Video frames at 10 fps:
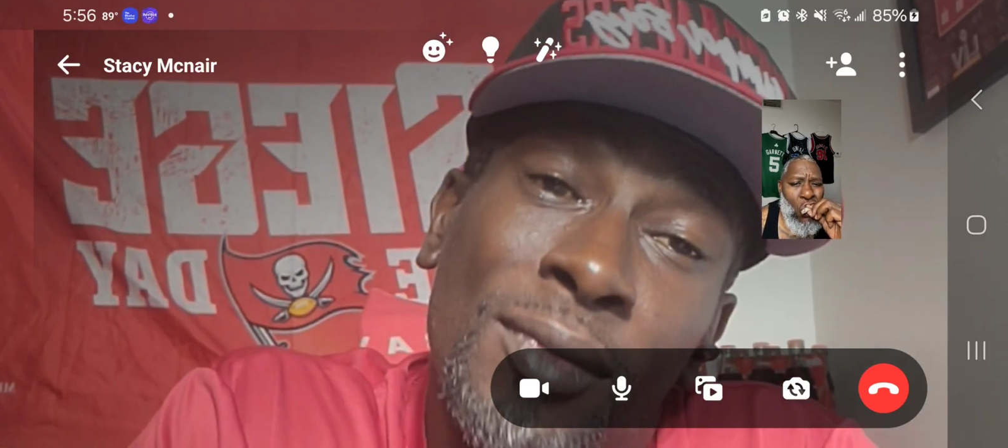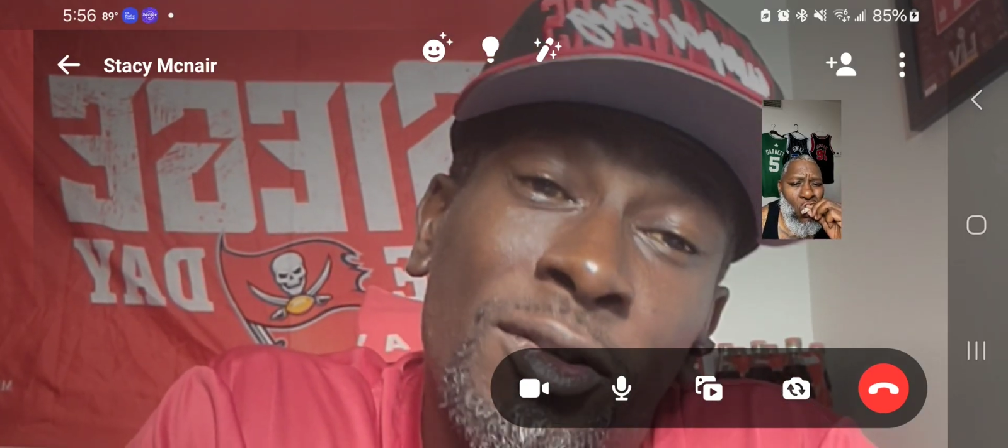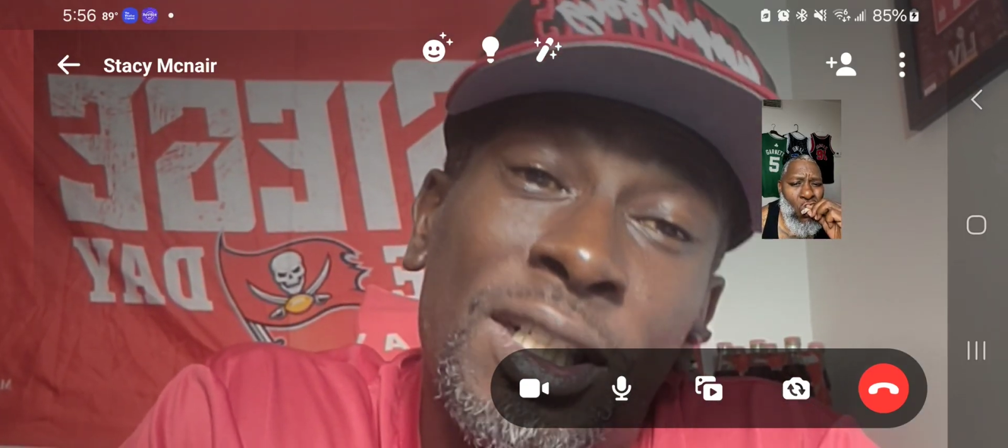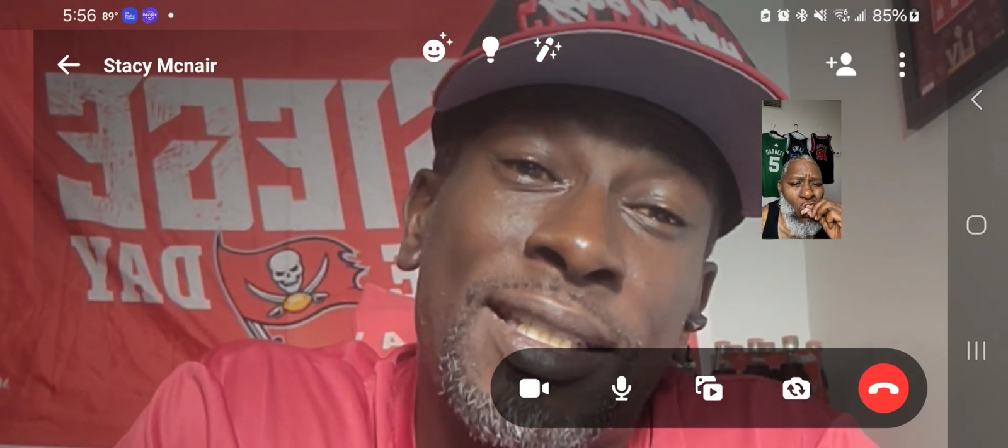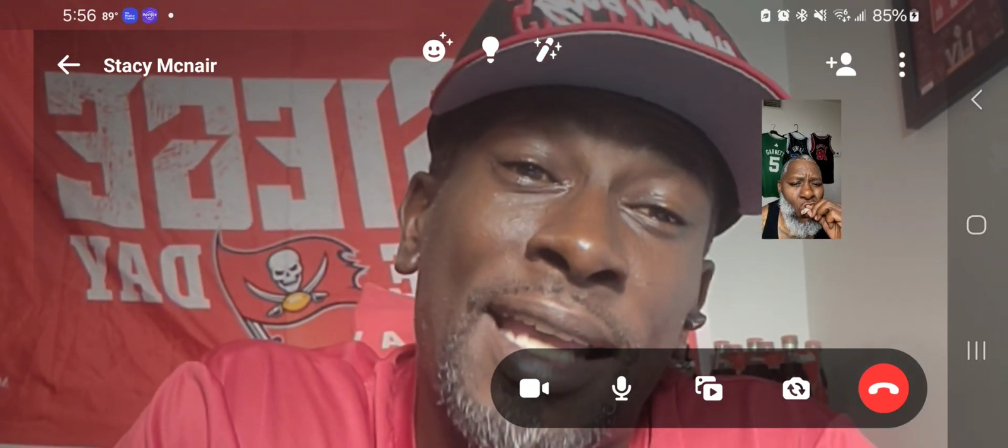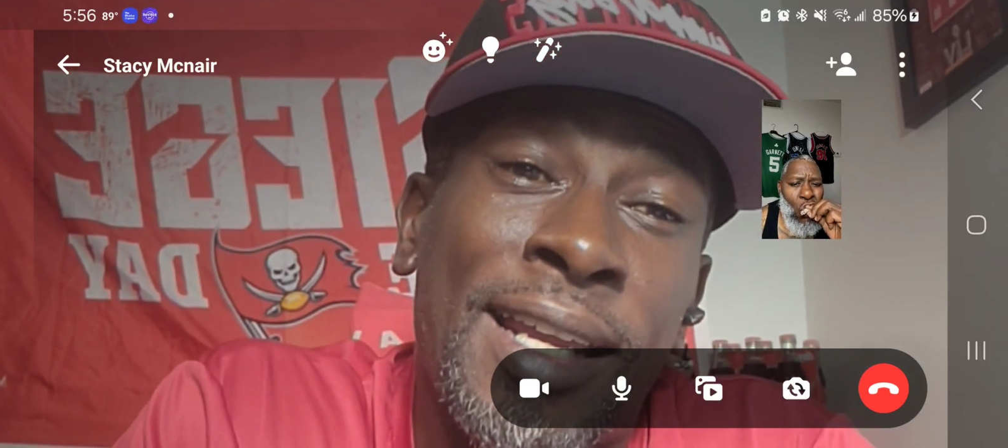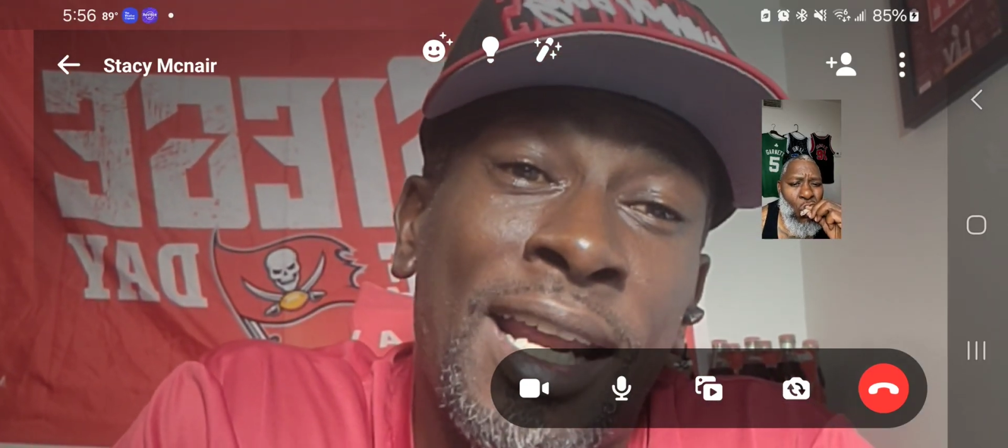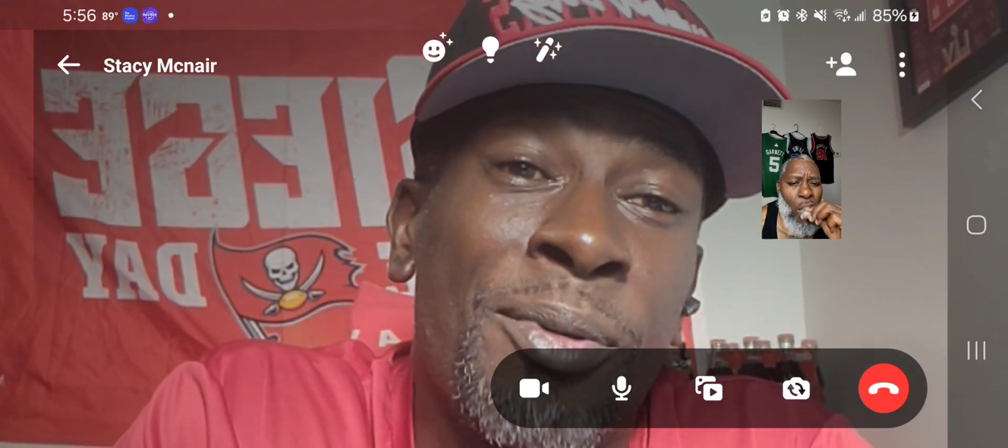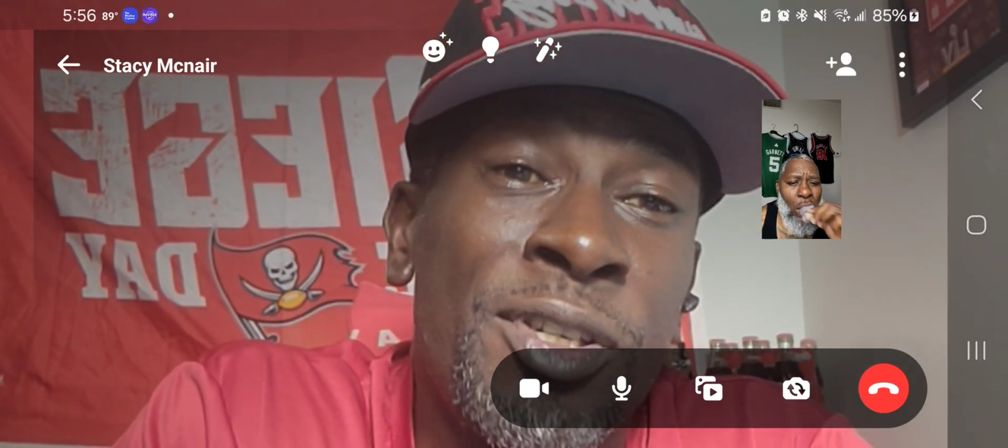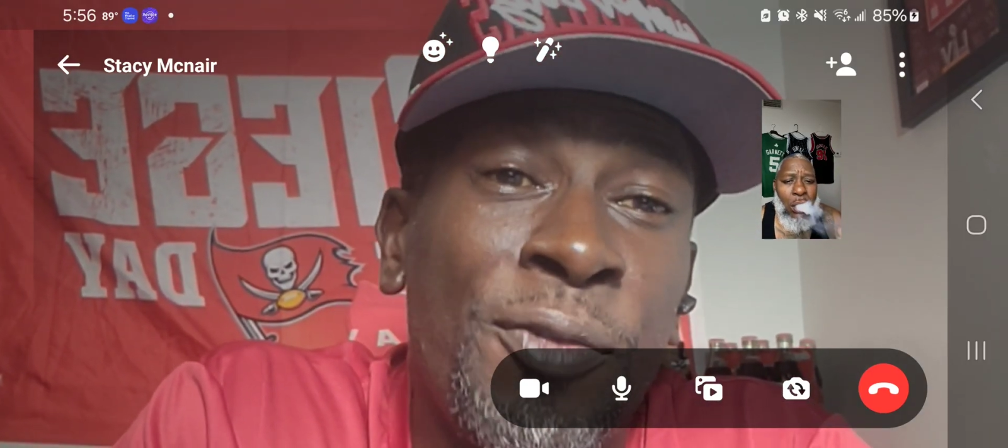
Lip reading: With the second apron,